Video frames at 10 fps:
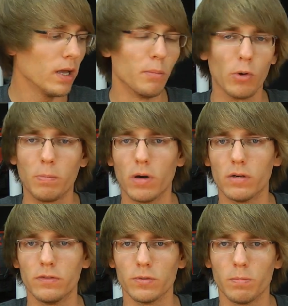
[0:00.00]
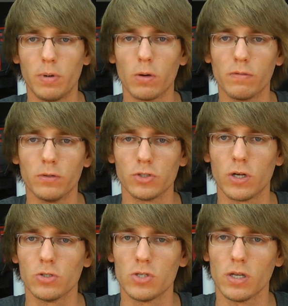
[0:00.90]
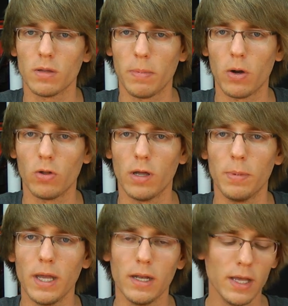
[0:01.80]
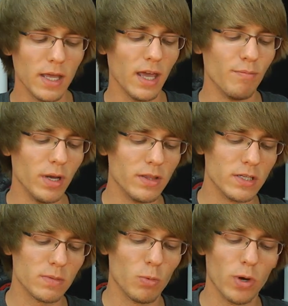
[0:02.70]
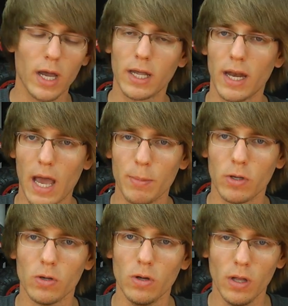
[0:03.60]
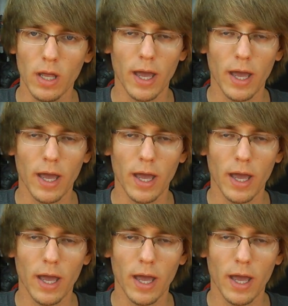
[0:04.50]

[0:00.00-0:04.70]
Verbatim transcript: more powerful, powerful chargers like the PowerLab 8 have made this more economical.